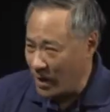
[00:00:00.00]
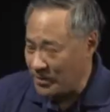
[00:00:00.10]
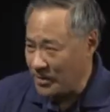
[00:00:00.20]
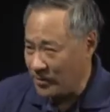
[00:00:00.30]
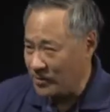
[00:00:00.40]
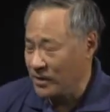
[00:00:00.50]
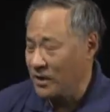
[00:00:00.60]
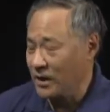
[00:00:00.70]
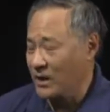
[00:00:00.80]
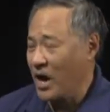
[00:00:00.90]
they're
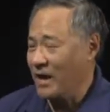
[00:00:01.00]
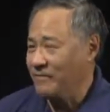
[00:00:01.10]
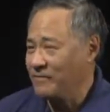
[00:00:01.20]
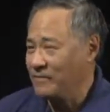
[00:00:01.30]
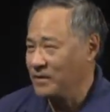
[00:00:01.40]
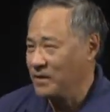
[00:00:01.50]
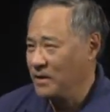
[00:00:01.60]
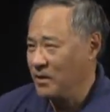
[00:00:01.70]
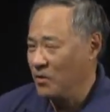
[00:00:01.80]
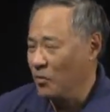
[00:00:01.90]
alive
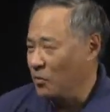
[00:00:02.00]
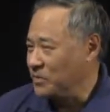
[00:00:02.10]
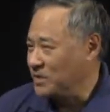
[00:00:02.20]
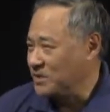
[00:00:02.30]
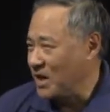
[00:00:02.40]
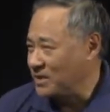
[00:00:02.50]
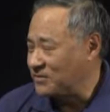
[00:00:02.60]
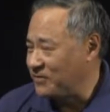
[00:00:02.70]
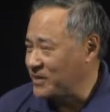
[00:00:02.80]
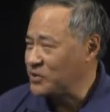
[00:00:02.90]
the science
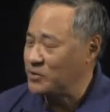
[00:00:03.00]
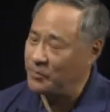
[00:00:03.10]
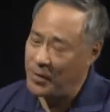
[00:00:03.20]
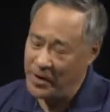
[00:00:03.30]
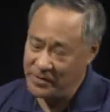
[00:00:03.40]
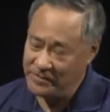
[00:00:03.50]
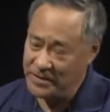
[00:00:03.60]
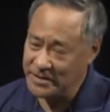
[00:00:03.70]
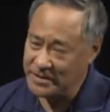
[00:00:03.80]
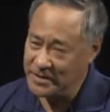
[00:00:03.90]
fiction part of
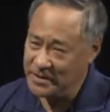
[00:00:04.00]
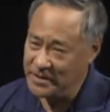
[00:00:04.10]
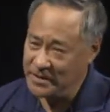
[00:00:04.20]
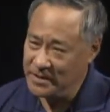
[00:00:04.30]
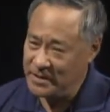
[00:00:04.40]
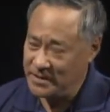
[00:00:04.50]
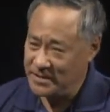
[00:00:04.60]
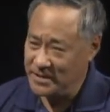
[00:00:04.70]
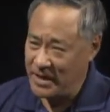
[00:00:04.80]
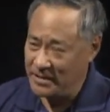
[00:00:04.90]
this
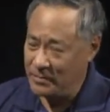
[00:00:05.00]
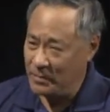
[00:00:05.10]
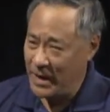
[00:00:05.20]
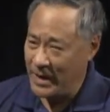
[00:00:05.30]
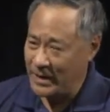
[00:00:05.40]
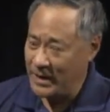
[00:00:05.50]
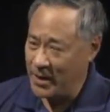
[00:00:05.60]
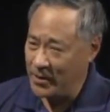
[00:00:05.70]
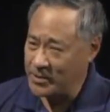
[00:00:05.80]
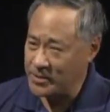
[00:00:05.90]
is that my
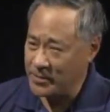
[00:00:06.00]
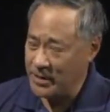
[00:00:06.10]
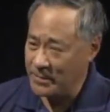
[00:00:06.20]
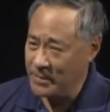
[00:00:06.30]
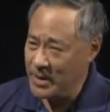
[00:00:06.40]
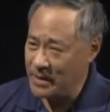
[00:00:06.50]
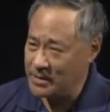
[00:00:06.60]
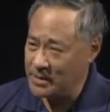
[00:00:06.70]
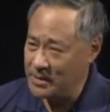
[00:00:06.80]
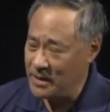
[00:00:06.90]
character,
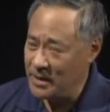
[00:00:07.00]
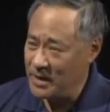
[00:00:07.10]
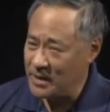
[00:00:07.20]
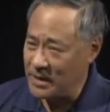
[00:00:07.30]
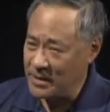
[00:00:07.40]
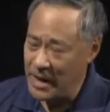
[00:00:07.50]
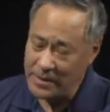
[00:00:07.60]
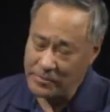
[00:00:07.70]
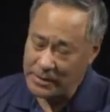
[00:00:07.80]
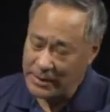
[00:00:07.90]
Emit, can not
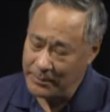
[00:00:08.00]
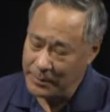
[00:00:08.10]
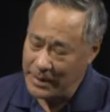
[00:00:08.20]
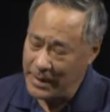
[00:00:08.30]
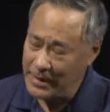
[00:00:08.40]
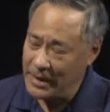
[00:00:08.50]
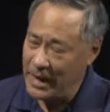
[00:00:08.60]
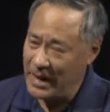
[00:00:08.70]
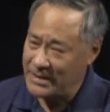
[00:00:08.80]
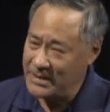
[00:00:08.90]
only implant
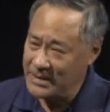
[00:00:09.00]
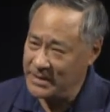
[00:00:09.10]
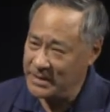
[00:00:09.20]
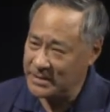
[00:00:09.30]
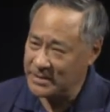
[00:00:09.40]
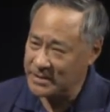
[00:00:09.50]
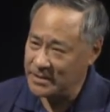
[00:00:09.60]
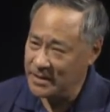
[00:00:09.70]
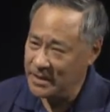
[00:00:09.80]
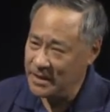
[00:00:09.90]
ideas
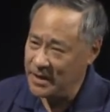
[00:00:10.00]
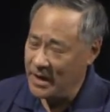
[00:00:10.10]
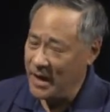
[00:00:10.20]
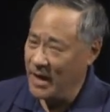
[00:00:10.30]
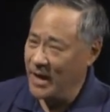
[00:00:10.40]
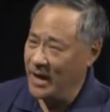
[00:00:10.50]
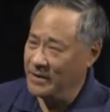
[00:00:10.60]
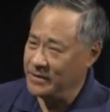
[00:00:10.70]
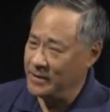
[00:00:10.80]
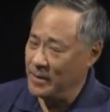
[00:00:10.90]

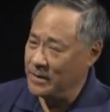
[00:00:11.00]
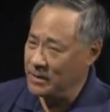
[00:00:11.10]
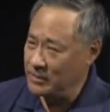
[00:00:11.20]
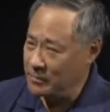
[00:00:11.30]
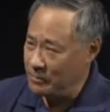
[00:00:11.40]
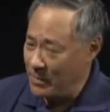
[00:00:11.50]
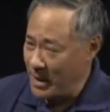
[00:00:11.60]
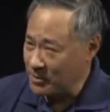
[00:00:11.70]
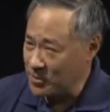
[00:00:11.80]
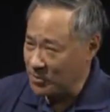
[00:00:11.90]
and
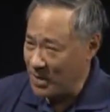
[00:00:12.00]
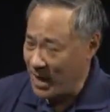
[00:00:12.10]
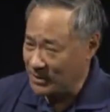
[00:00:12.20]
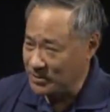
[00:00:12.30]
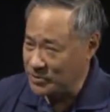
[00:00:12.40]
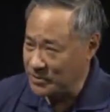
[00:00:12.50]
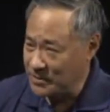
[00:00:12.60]
medical knowledge,